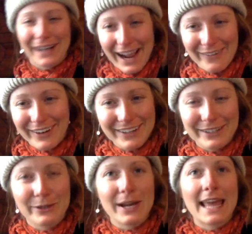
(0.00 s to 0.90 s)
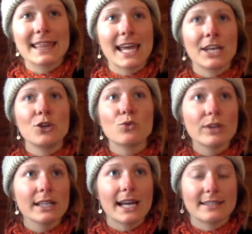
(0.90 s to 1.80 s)
what I want to do. And then you
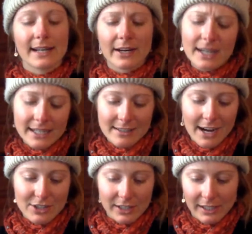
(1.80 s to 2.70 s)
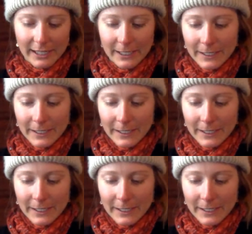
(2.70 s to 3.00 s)
realize that arrogance actually,